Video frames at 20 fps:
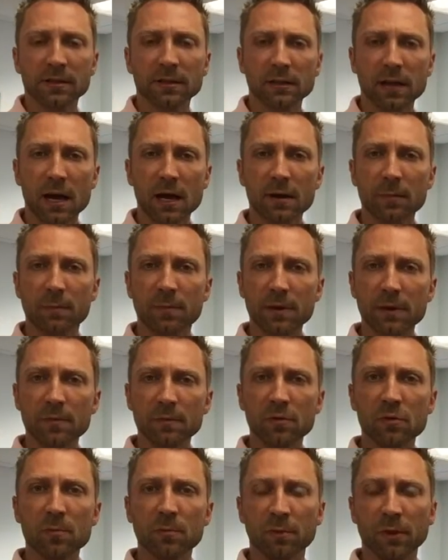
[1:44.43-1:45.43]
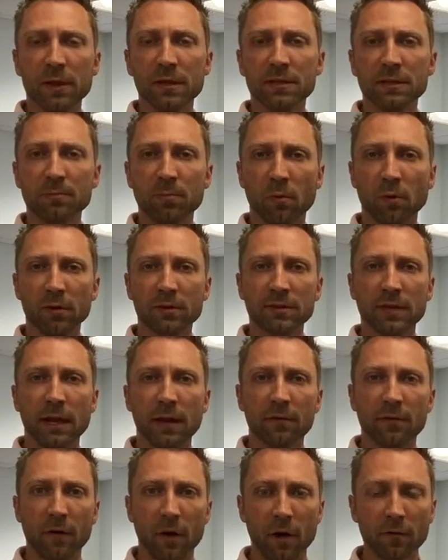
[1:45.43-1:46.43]
a lot of people who play sports that
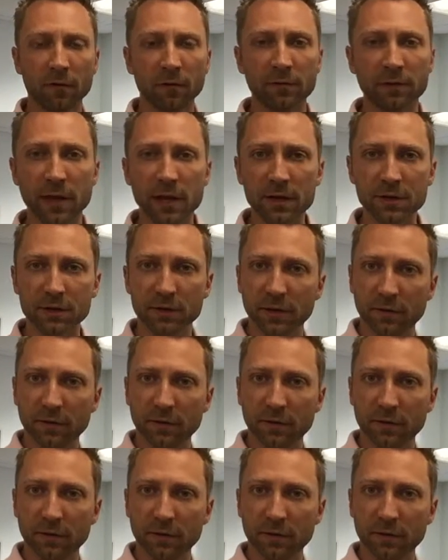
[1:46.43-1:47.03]
involve rotation.